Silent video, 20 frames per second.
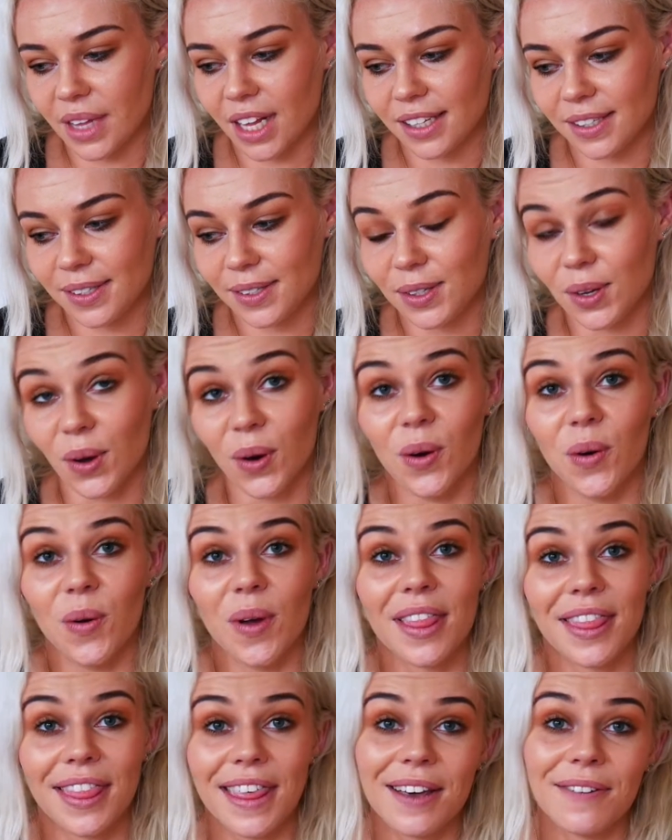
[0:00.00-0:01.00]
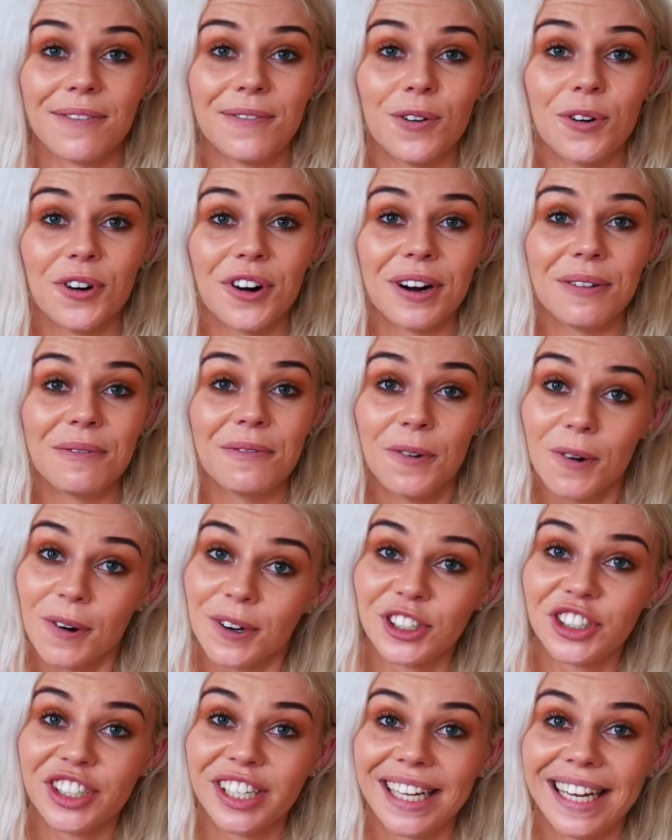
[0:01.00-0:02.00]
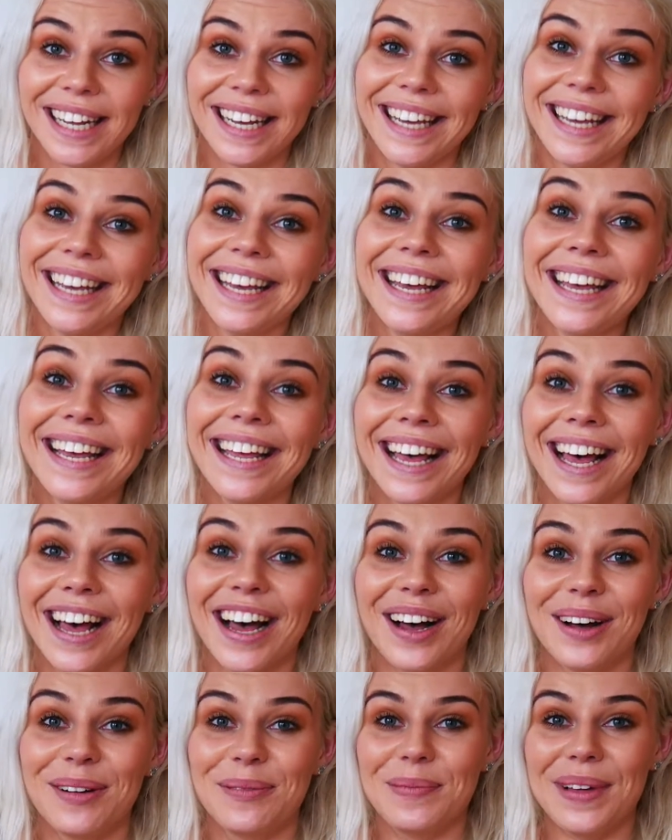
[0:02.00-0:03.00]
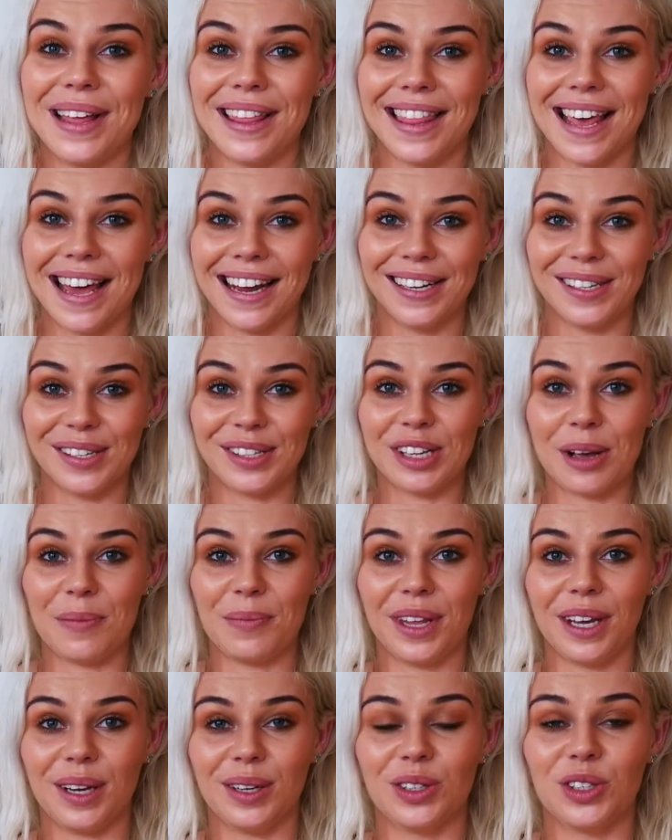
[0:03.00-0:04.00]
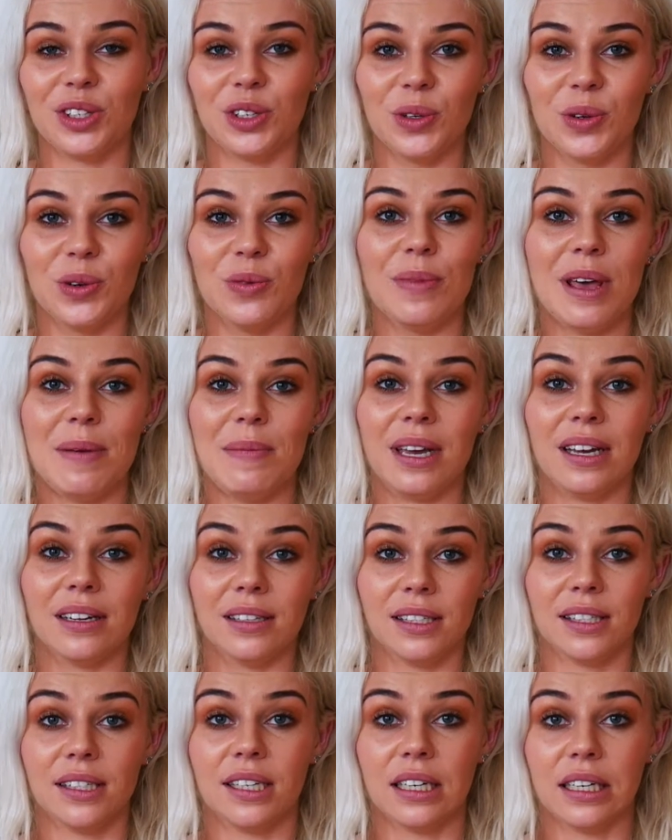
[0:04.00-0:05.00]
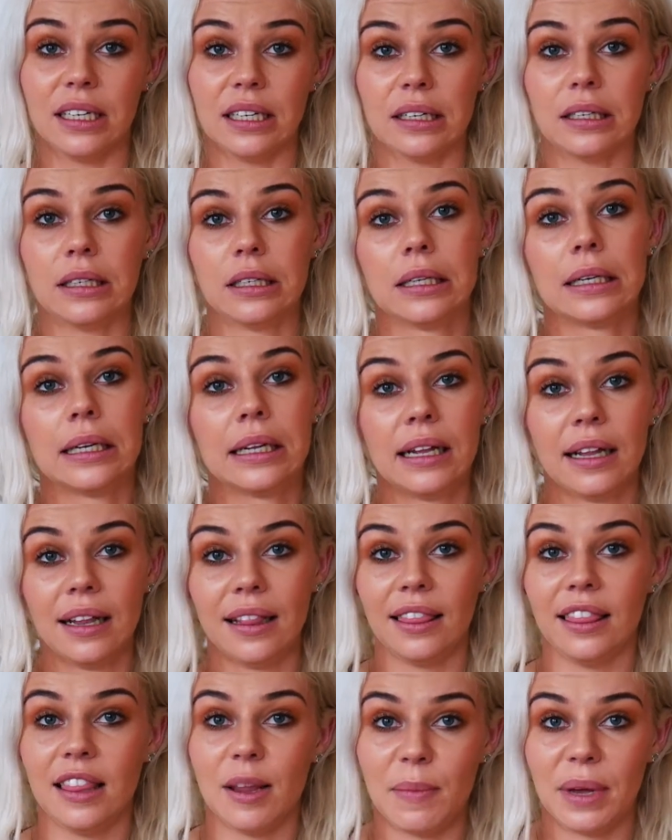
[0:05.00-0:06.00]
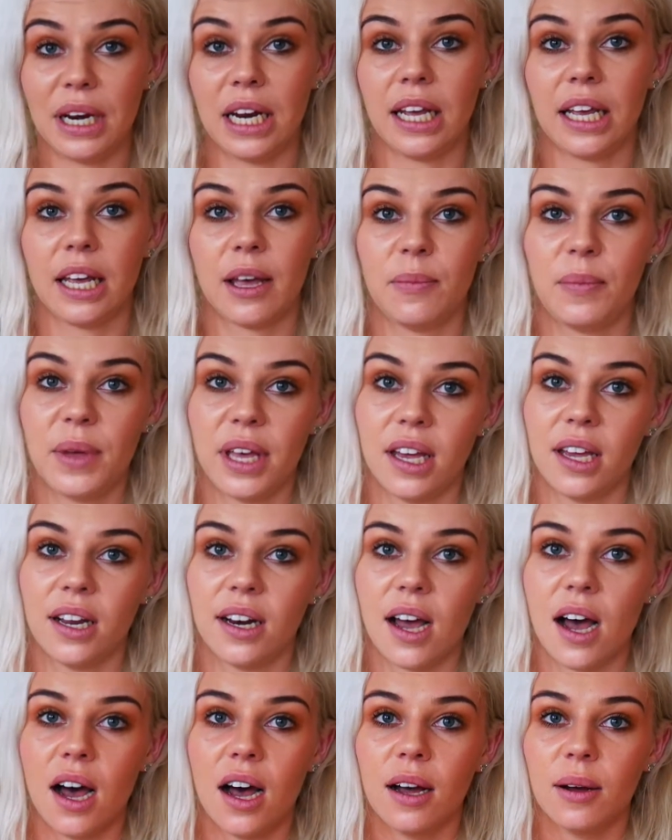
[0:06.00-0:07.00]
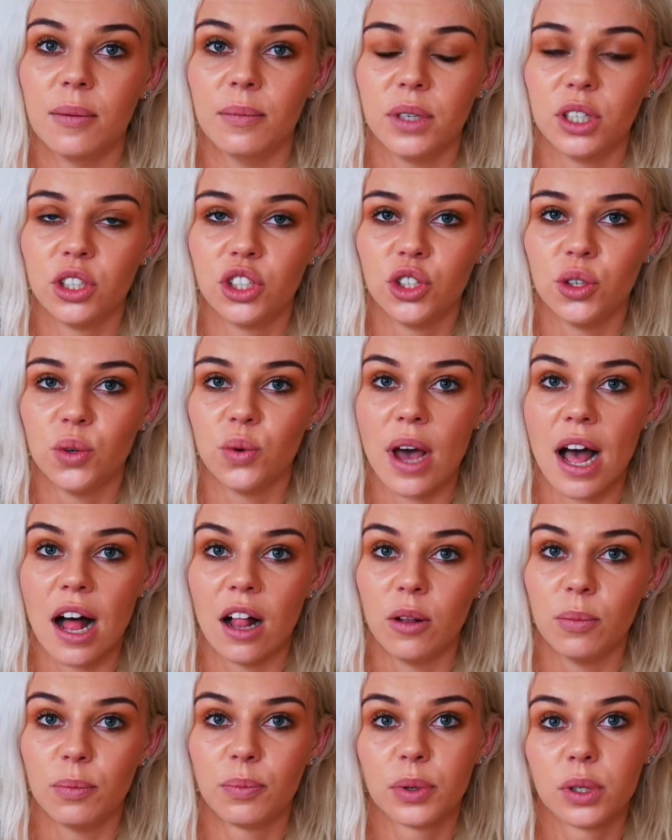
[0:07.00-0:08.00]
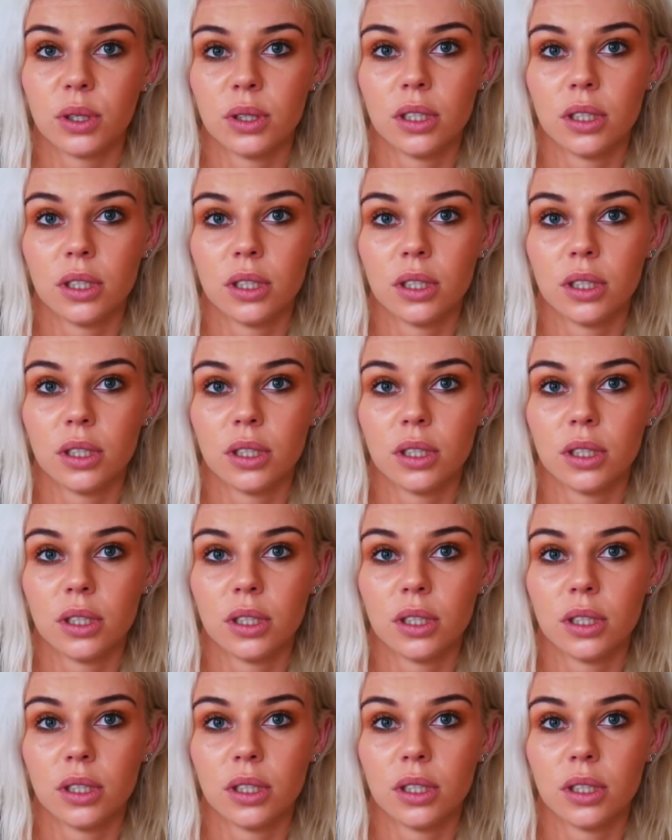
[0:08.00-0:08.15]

So therefore, unfortunately, that is something to maybe consider limiting a bit to help